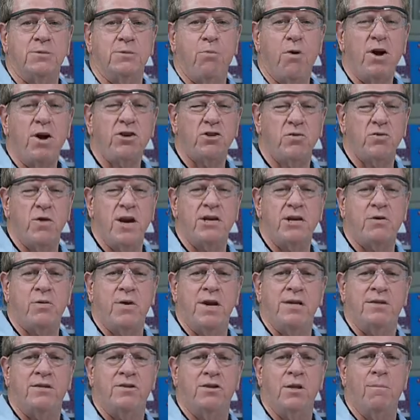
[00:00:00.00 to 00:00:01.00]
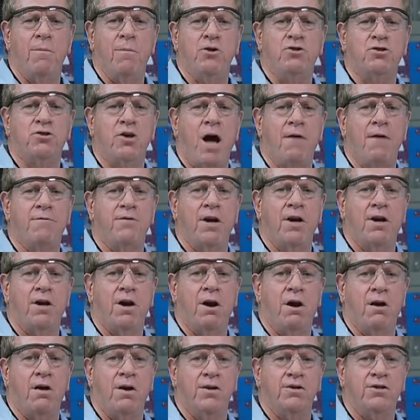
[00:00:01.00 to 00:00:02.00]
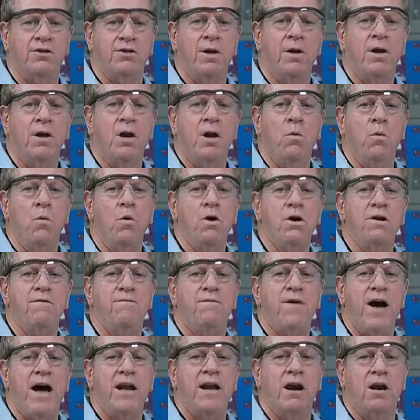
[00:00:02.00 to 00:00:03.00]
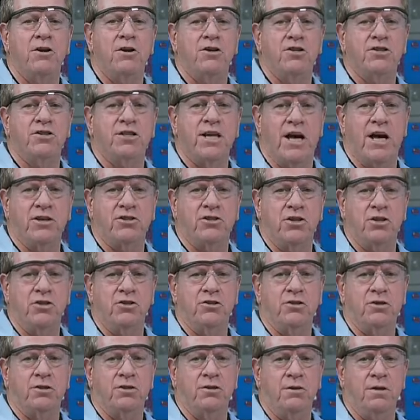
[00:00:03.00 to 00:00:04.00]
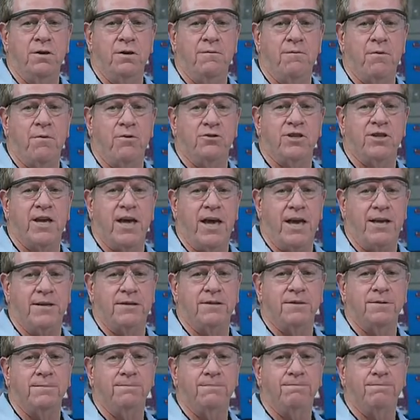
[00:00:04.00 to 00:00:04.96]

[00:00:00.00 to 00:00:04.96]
pressure increase is the most often occurrence, we'll confine our discussions to the first case.